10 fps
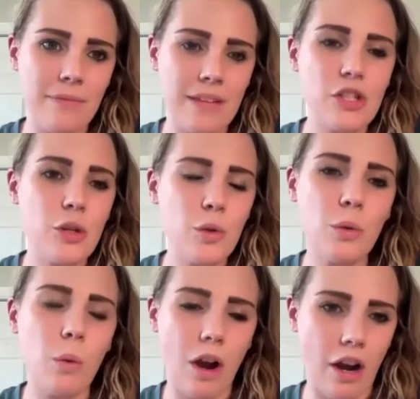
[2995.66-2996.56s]
it's who
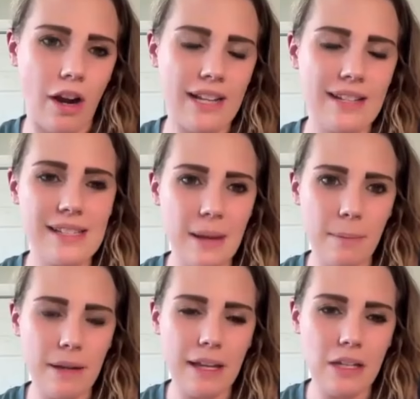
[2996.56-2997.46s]
you are it's
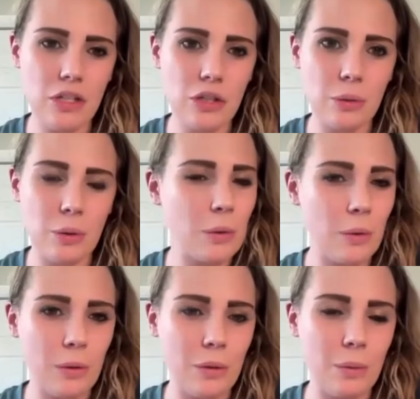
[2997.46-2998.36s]
stepping into
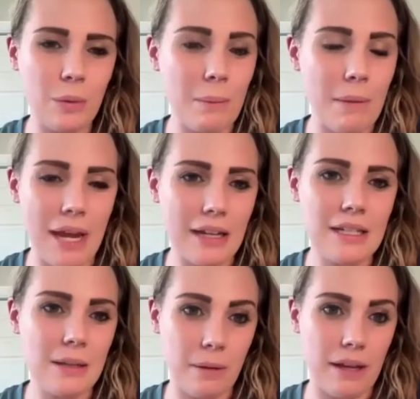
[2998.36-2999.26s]
who you were
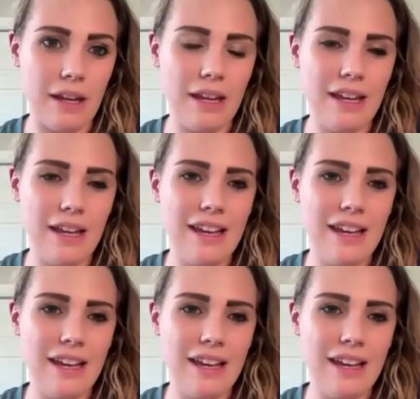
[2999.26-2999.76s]
made to be